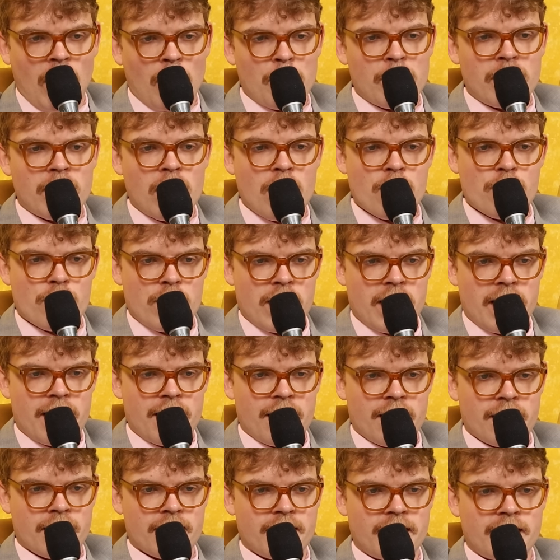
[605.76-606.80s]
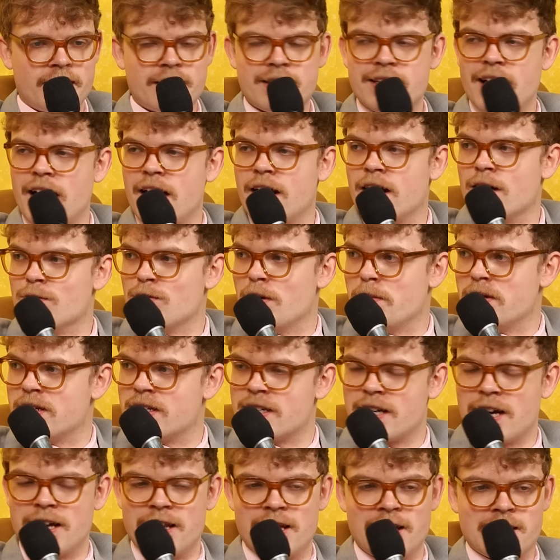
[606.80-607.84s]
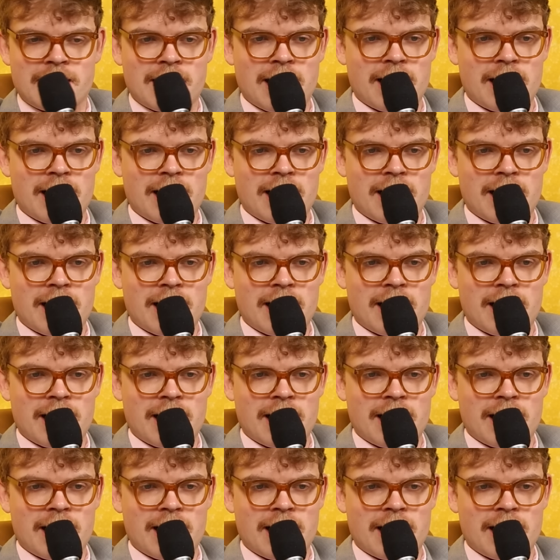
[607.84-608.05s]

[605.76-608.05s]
coming over here, getting our women to get their